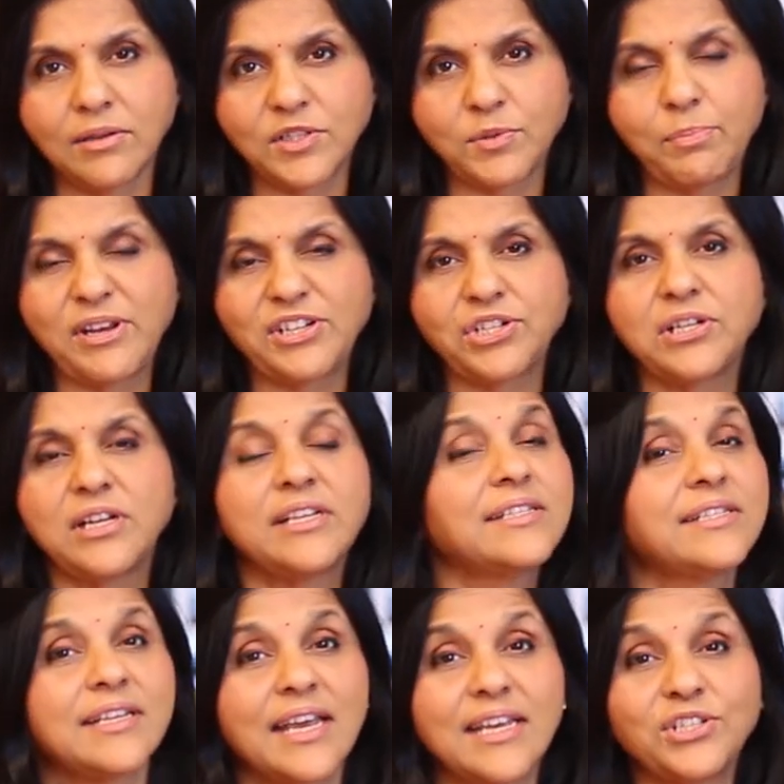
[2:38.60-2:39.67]

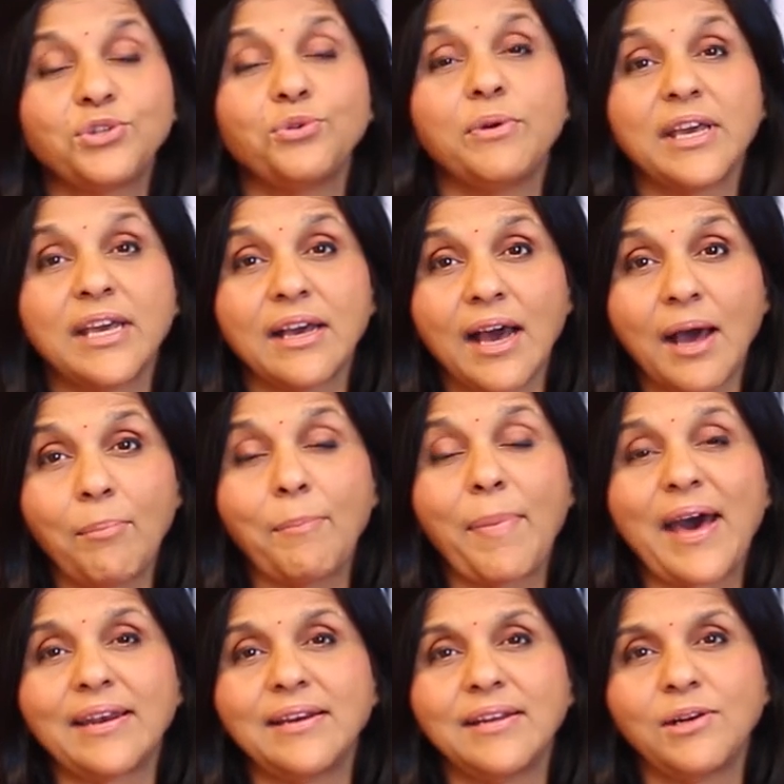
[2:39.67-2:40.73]
Specialists, is doing a
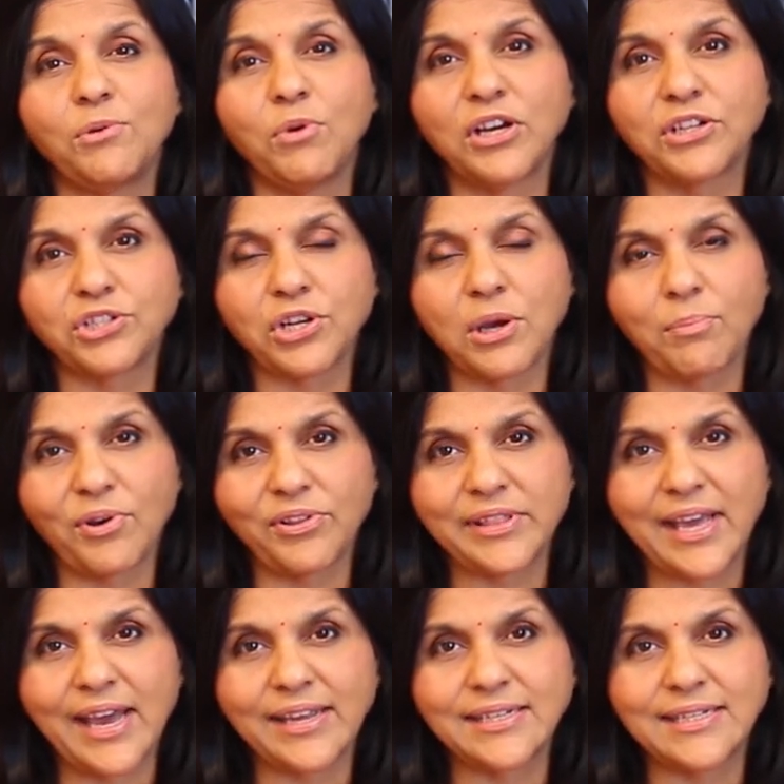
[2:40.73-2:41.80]
parallel workshop
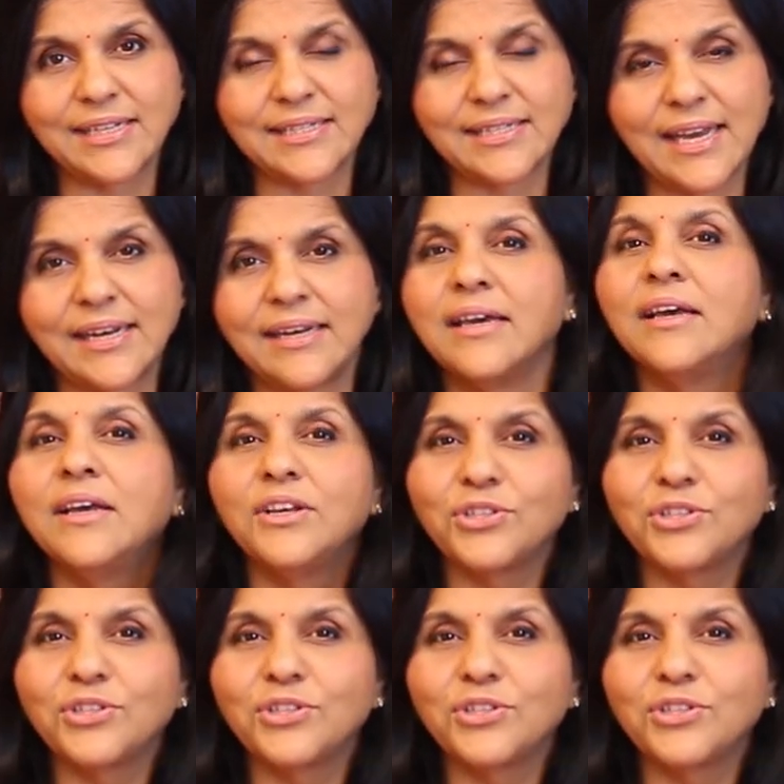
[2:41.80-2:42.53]
on the IT side.